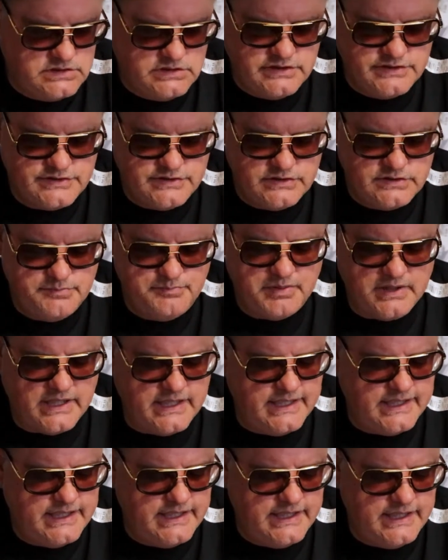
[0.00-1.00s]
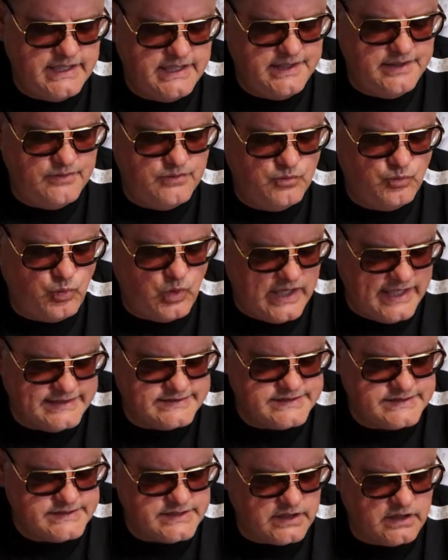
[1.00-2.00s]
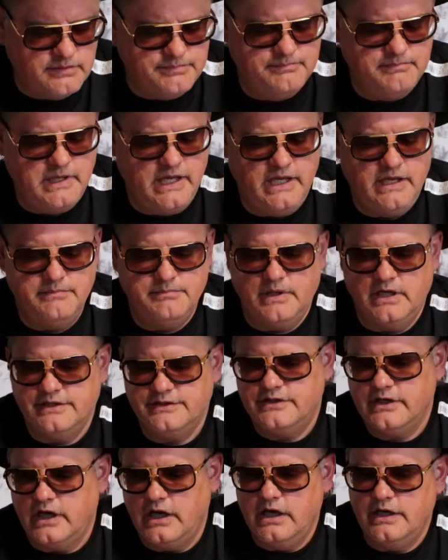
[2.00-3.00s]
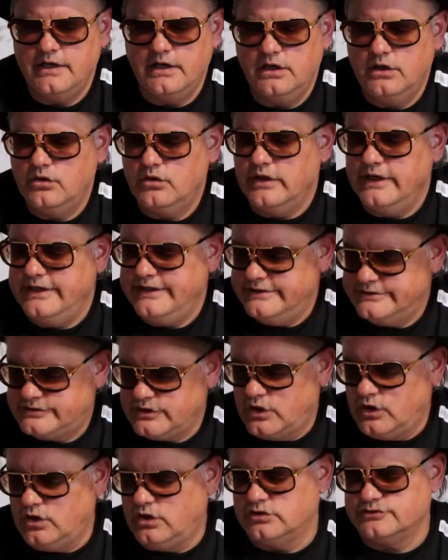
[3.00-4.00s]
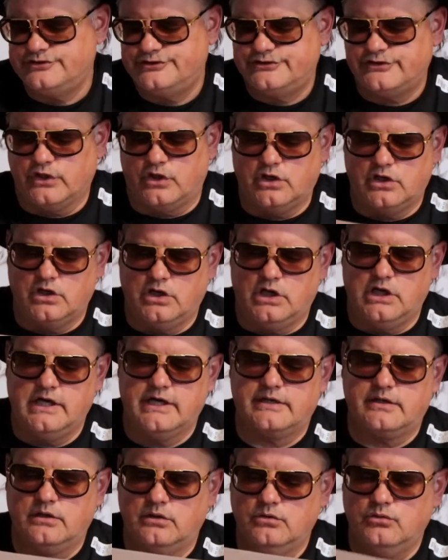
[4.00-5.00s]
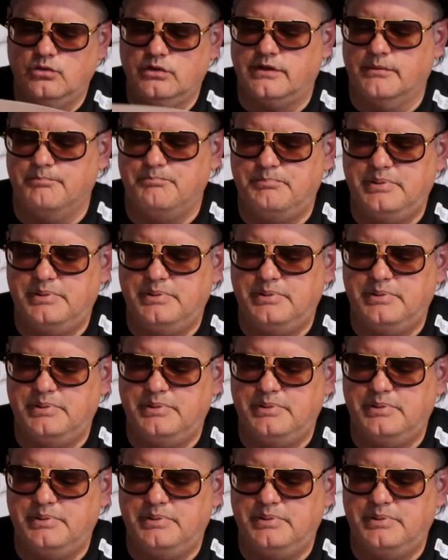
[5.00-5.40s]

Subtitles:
this is by West and Montano, and it's all Starhawk with a